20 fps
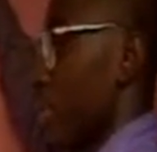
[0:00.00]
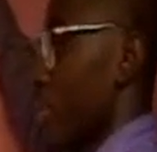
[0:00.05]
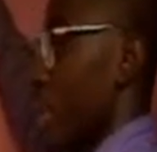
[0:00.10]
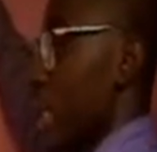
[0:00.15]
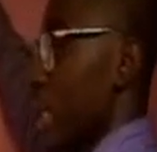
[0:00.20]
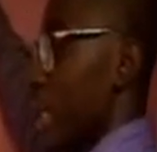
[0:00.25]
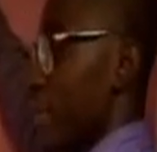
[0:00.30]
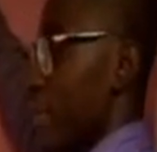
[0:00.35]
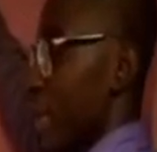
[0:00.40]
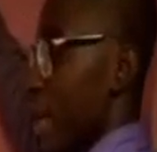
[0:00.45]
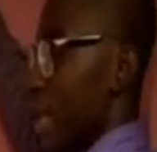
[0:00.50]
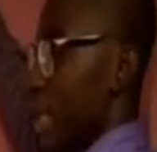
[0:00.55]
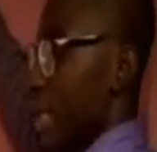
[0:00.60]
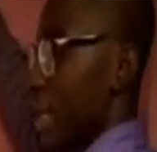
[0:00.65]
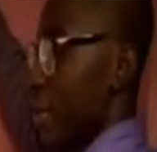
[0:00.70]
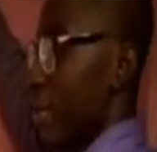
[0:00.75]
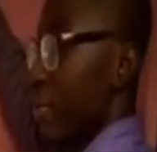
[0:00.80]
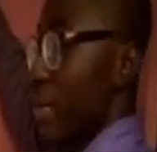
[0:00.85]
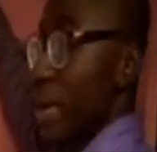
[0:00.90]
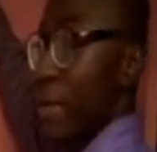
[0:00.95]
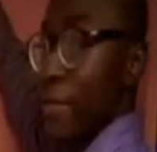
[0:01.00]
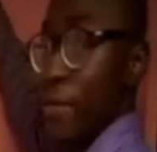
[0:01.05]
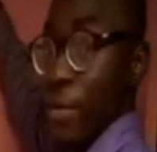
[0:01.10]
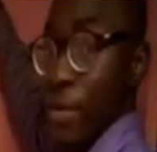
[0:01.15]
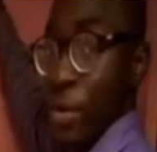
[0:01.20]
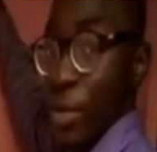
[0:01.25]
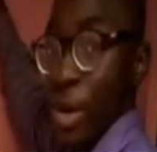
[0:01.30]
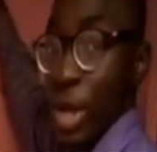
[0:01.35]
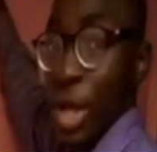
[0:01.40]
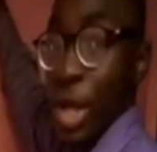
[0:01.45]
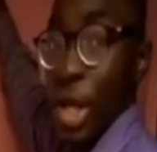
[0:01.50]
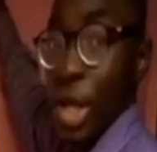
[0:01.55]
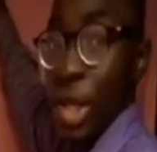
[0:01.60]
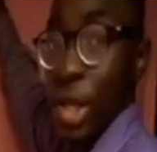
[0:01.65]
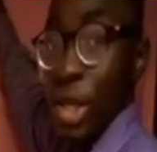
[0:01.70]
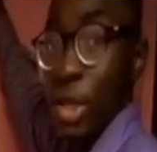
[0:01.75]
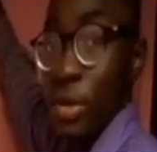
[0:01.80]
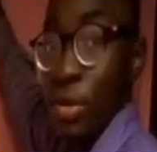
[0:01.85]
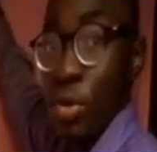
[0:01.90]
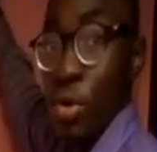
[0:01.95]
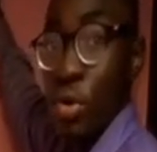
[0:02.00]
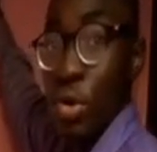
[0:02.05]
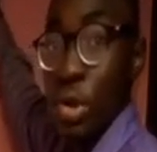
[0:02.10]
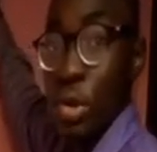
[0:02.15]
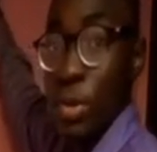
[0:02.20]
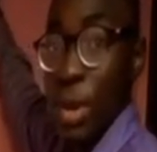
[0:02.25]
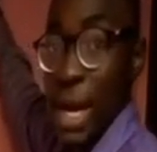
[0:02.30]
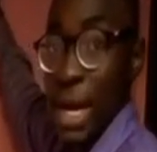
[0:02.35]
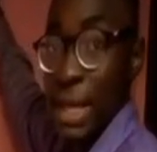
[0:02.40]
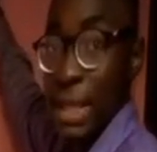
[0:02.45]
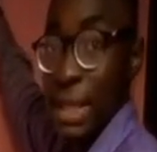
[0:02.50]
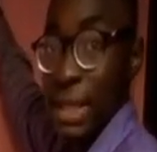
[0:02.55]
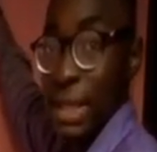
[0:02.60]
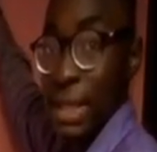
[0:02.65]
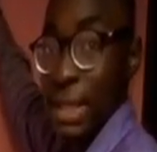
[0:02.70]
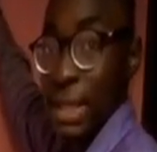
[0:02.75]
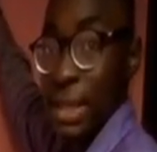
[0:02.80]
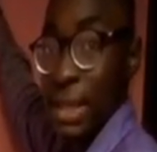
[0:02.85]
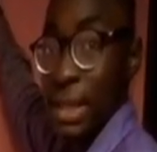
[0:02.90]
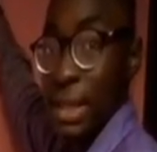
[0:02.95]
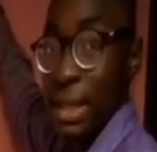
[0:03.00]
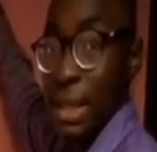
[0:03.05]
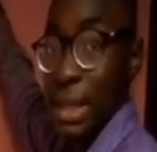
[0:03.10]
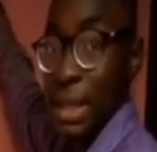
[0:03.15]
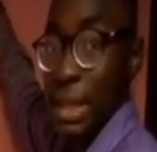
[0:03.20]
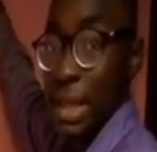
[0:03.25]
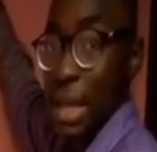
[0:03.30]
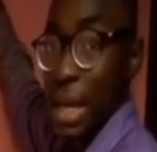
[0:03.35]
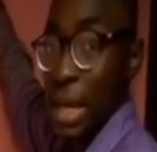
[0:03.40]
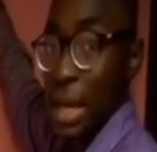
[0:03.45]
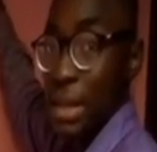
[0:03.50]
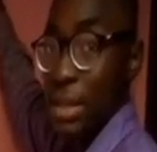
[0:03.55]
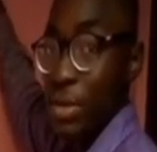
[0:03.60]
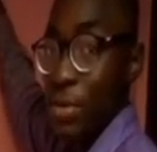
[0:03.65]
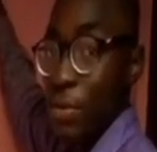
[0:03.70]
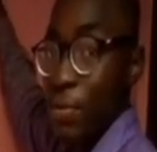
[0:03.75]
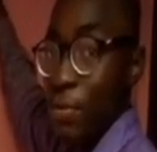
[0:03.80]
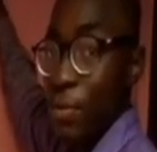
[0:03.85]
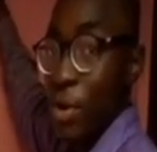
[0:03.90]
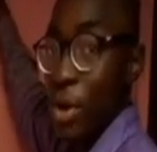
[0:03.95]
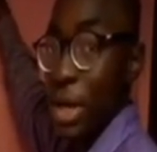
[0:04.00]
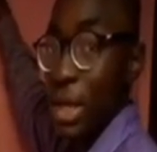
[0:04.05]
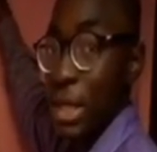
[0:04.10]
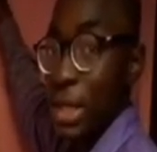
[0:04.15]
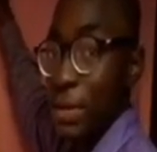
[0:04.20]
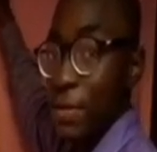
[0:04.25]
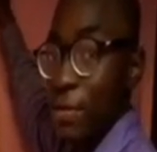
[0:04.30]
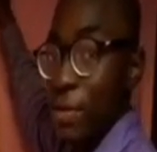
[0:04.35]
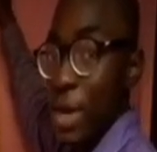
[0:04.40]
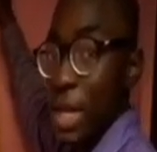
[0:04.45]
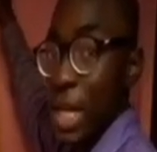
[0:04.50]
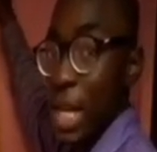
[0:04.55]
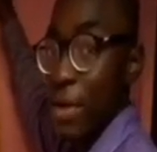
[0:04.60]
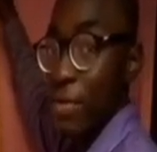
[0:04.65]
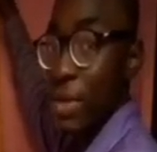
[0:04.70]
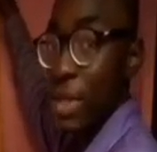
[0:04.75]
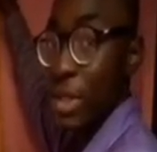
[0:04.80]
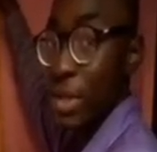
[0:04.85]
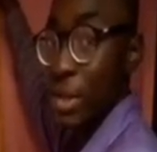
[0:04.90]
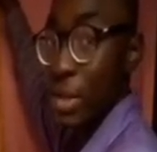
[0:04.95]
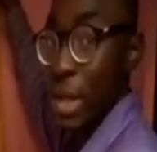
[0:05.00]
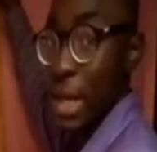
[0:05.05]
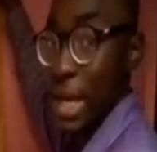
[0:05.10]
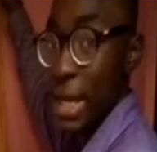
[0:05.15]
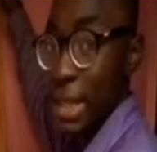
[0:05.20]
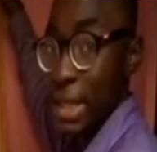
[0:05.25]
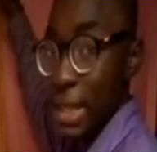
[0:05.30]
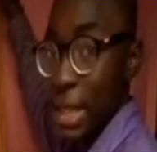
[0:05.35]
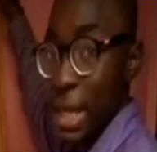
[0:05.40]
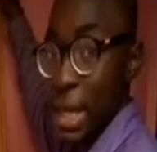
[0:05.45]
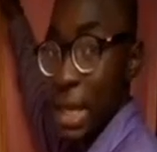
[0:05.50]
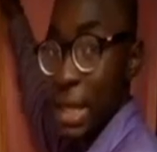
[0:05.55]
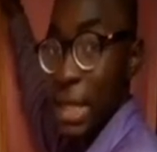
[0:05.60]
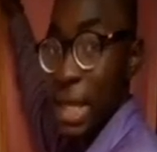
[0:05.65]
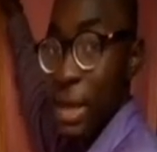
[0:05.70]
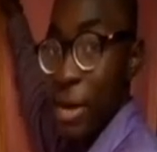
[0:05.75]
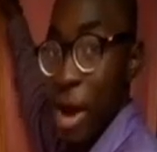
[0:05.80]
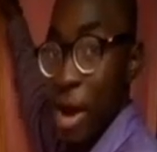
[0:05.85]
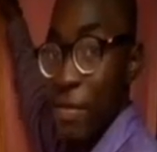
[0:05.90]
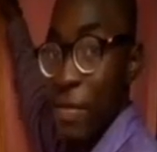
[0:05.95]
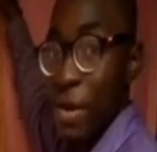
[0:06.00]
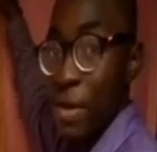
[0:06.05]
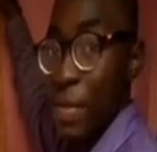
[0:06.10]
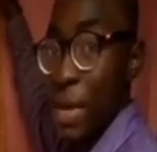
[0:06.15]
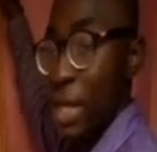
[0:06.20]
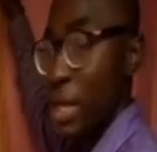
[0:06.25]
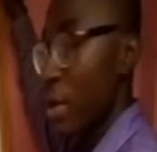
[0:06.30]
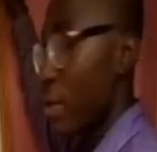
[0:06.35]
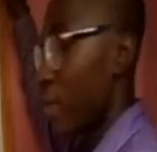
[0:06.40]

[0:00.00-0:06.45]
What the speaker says: when you divide 11 by 4, it will go twice. So 4 in 11 is 8. Then you have a remainder